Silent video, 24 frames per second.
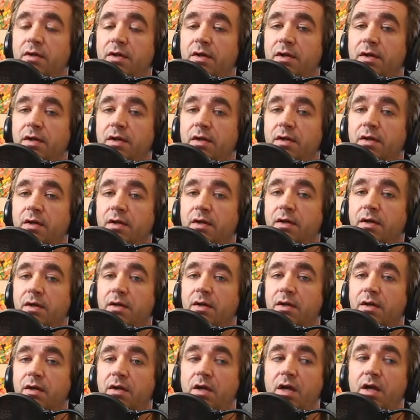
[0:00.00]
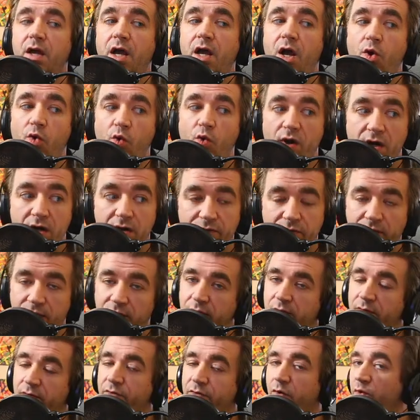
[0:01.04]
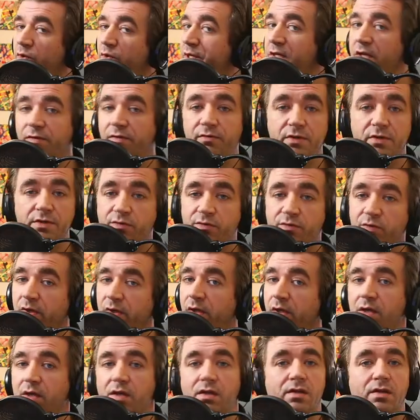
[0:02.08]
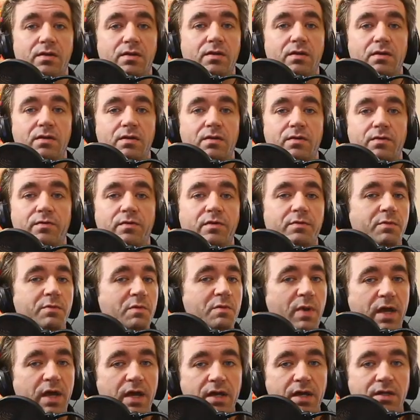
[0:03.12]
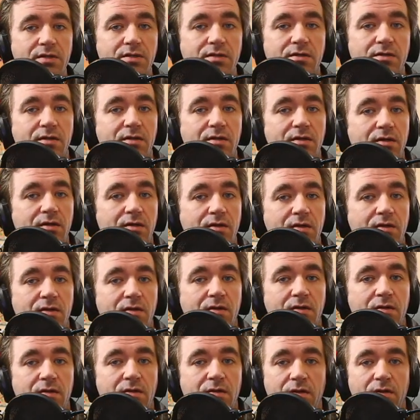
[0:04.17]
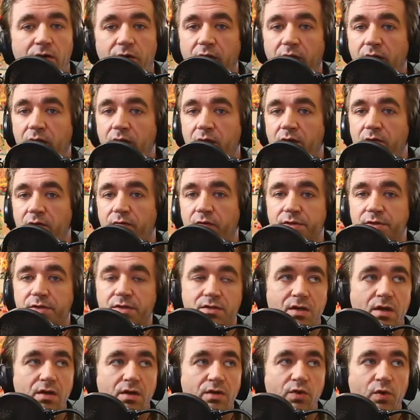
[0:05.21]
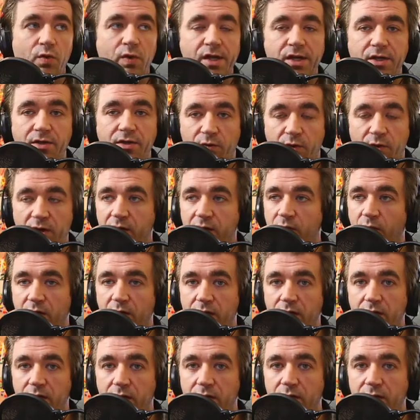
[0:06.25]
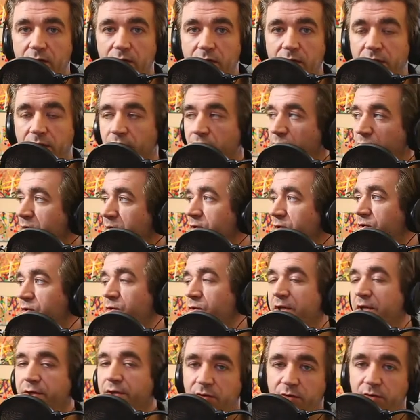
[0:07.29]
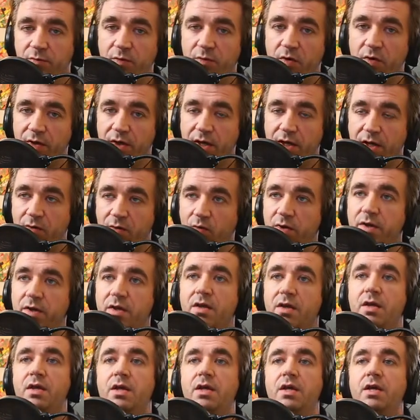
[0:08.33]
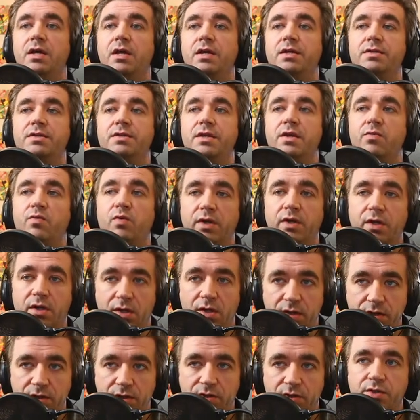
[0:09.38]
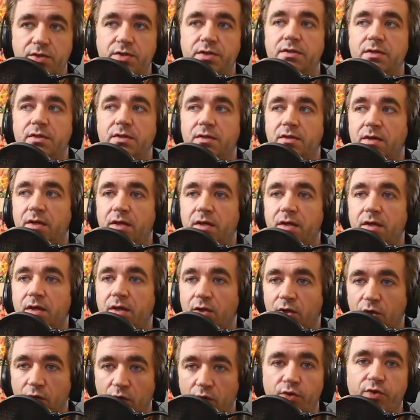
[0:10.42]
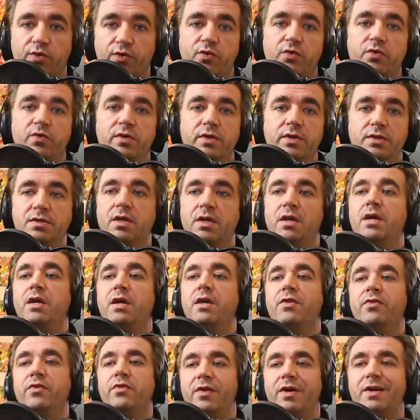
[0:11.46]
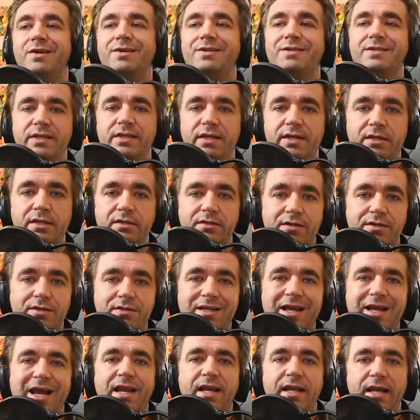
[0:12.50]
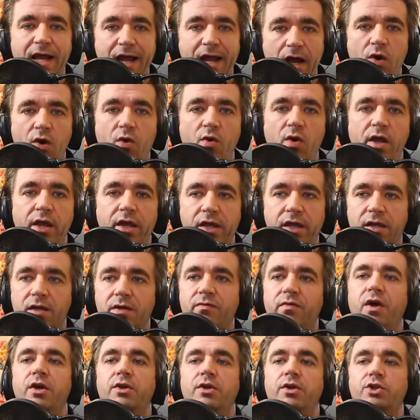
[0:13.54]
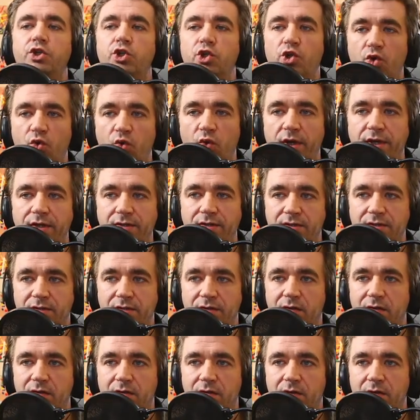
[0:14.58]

However, the only difference really from the past, okay, versus 2021 and 2022 moving onward, is that when countries go through this, their citizens now have a choice